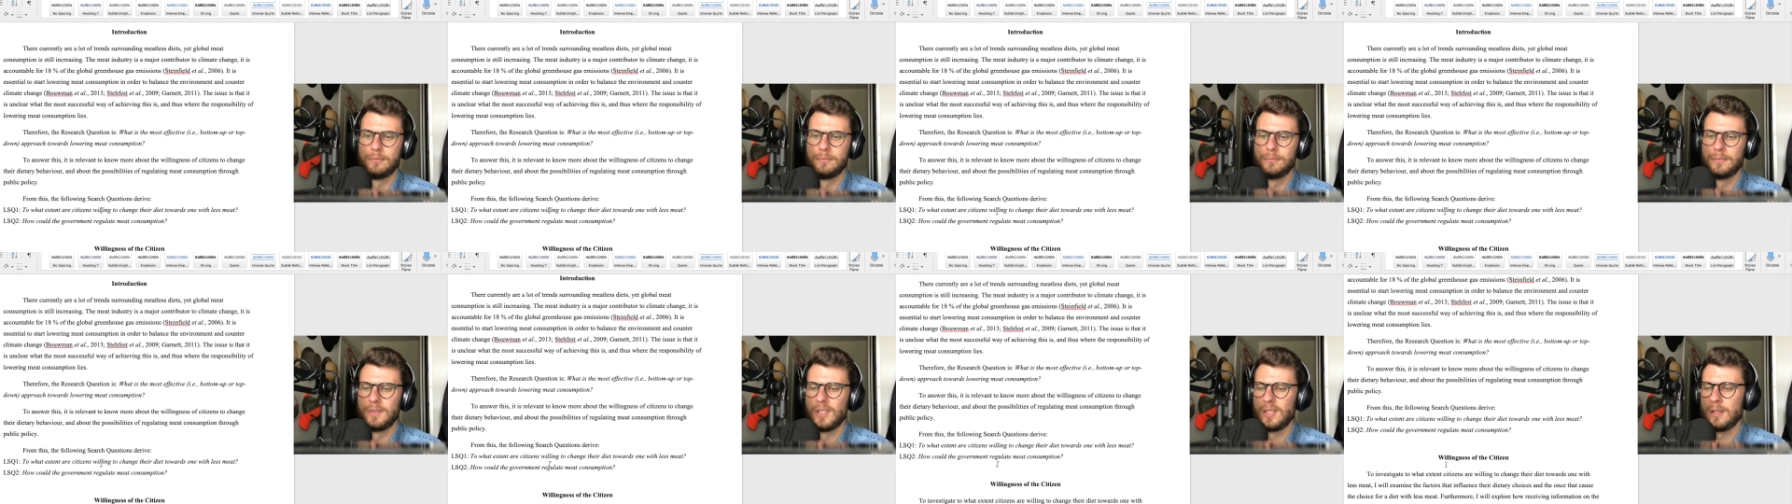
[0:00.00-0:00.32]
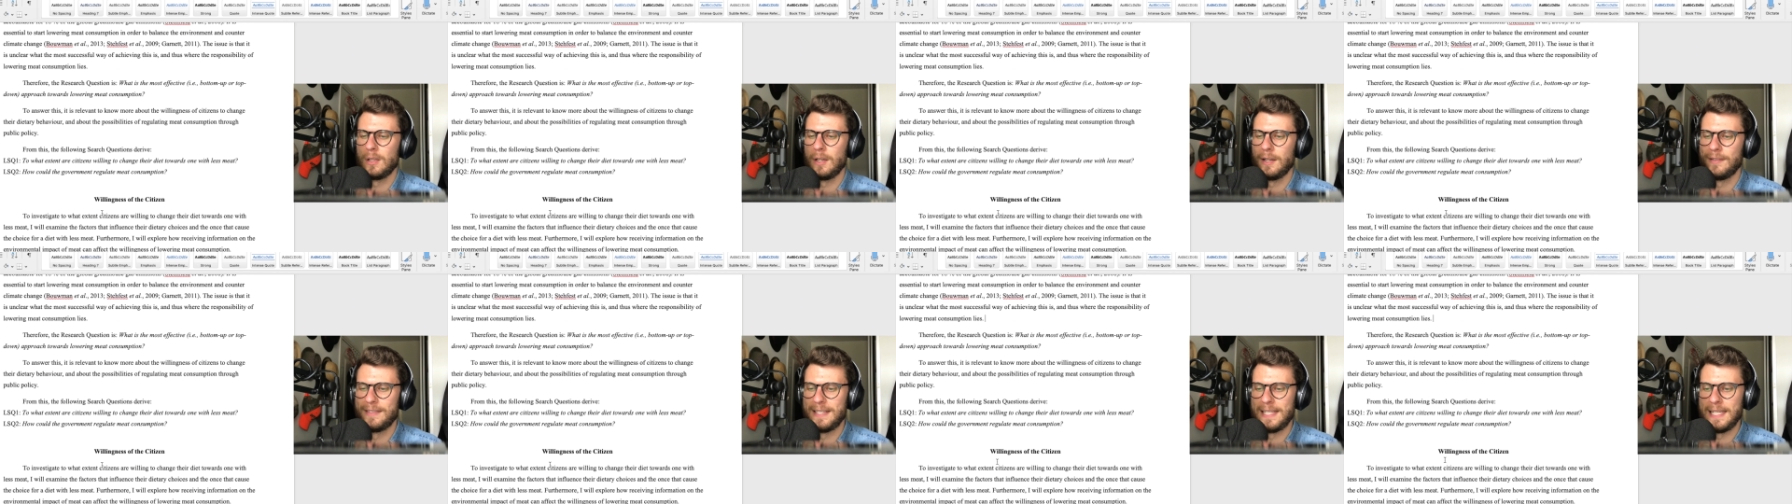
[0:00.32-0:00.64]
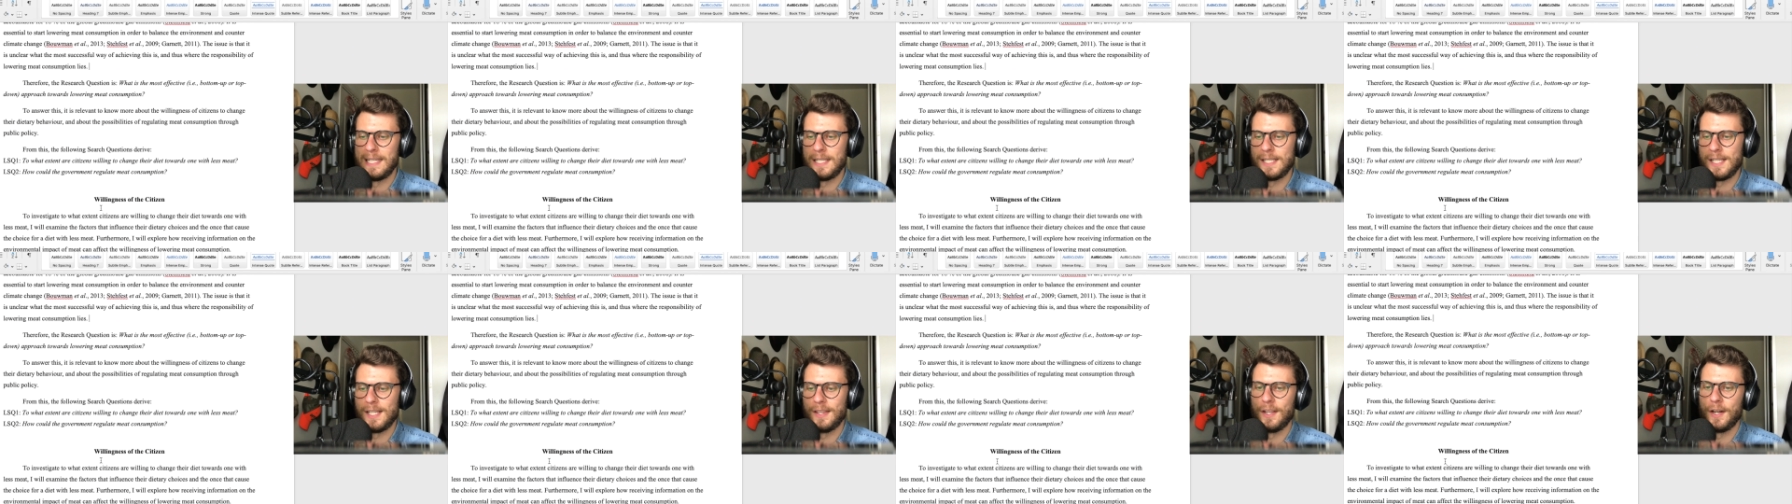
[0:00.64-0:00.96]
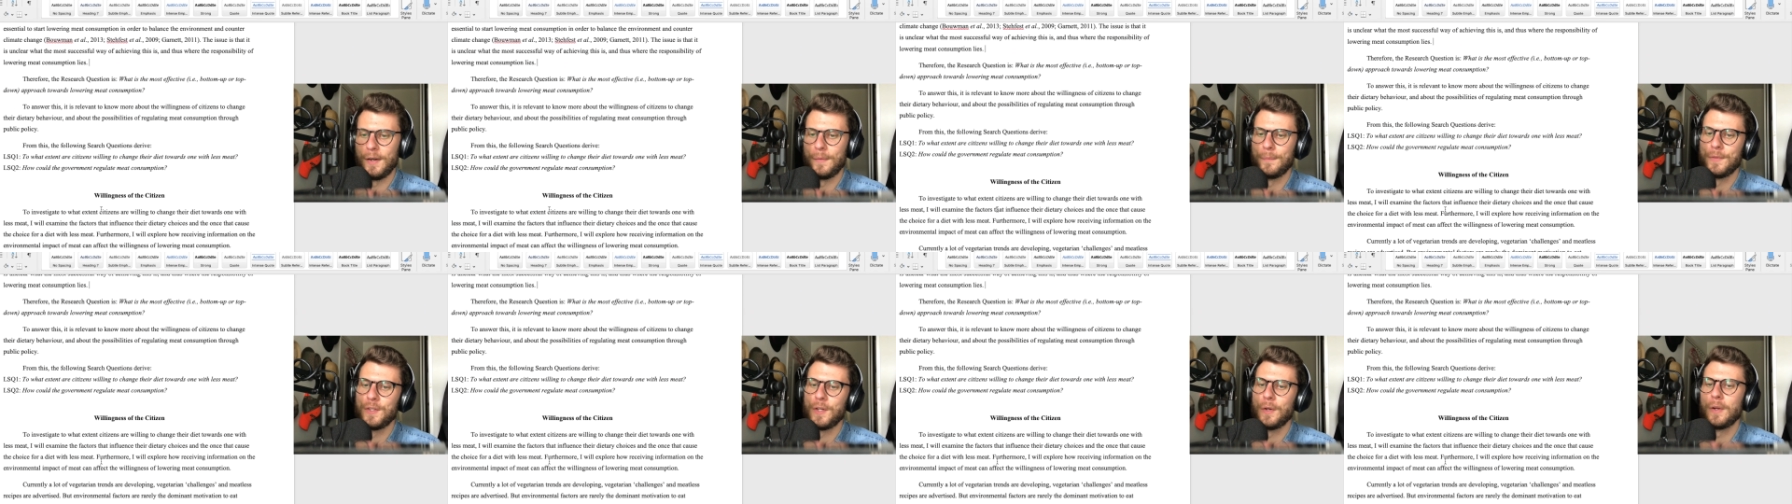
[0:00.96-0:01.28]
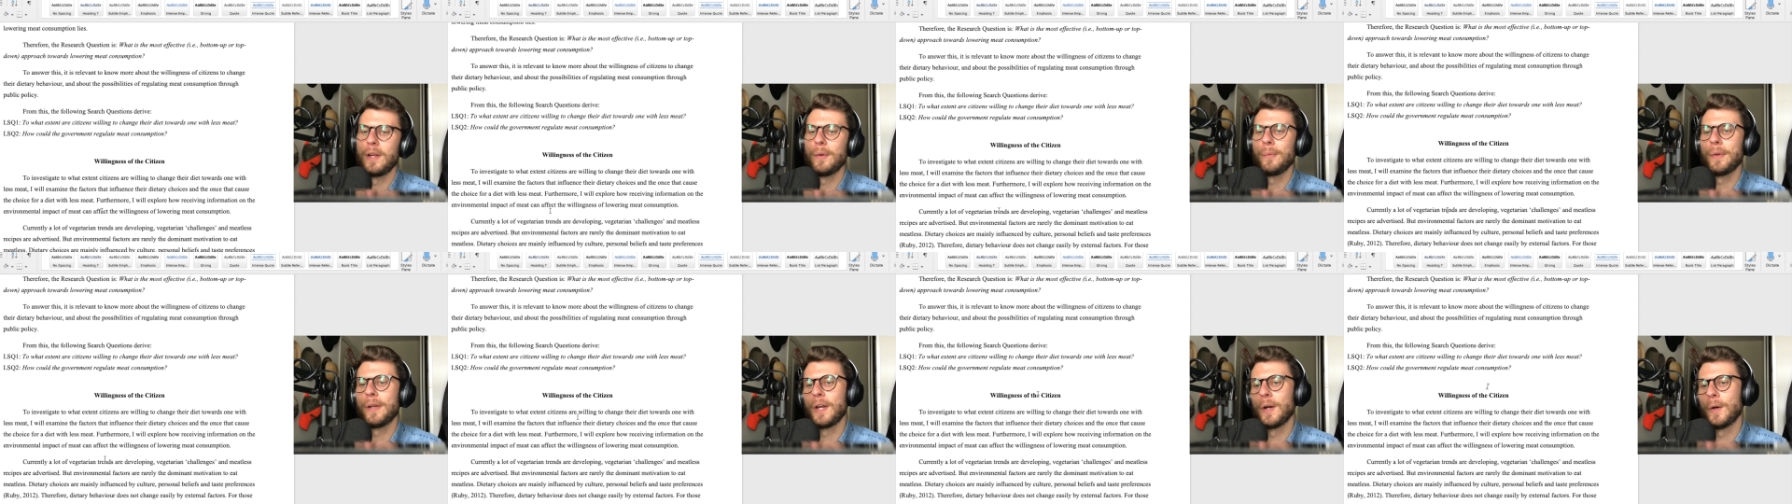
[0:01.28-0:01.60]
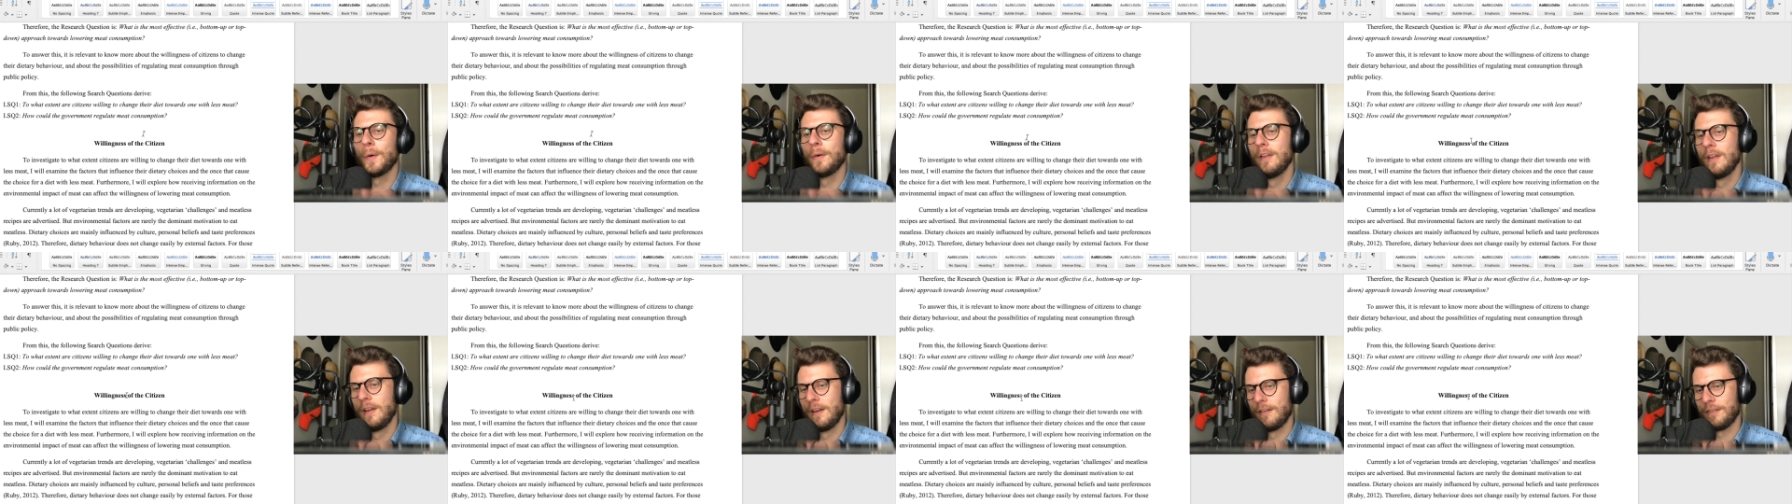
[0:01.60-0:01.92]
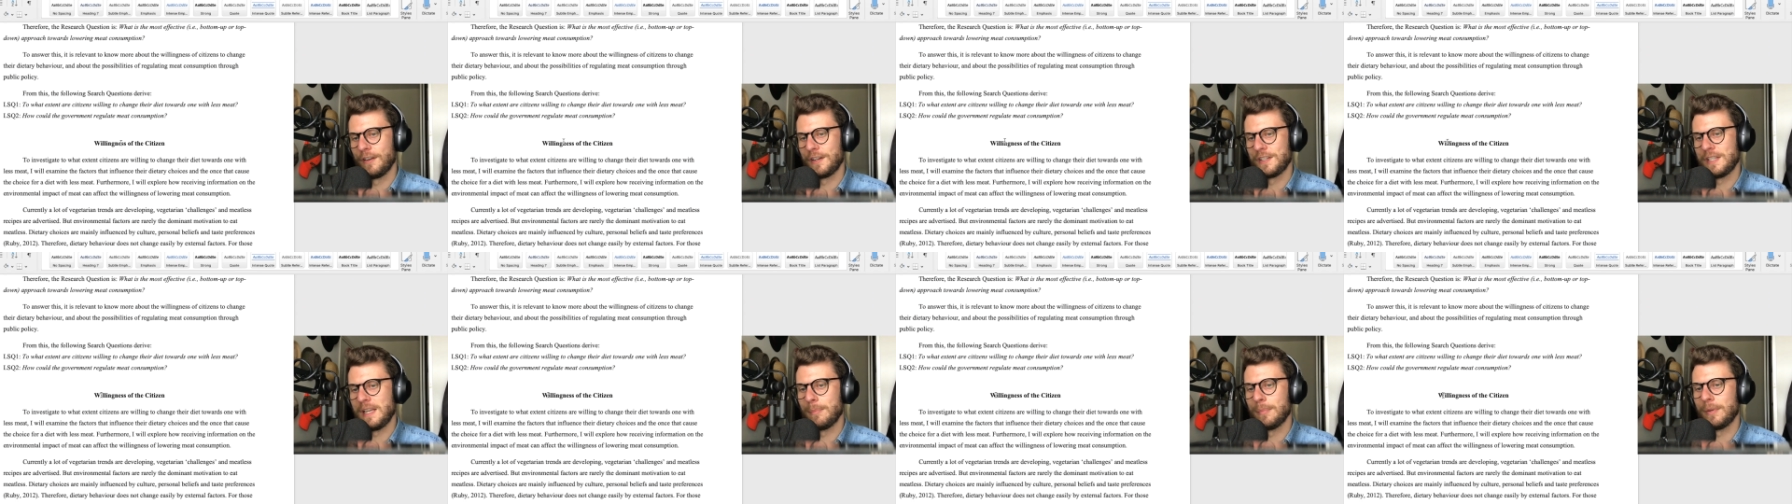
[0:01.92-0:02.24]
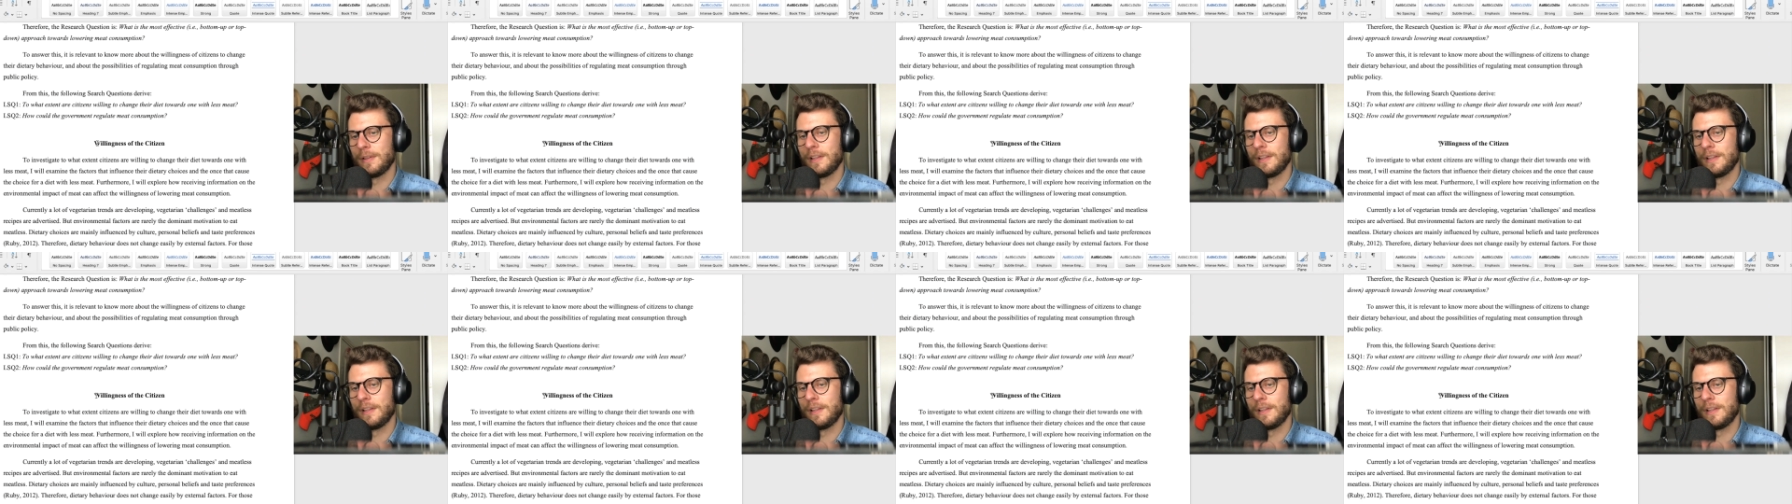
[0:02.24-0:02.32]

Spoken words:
There's a lot of T's in there. So here we go. For example,